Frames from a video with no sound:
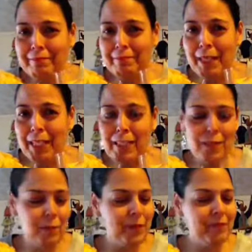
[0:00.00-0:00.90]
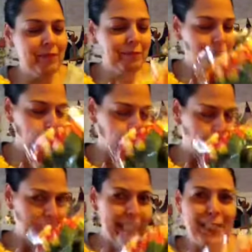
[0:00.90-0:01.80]
my husband.
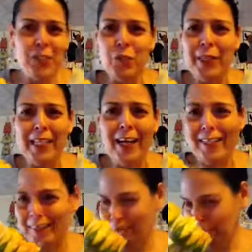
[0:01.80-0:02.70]
He's a sweetheart.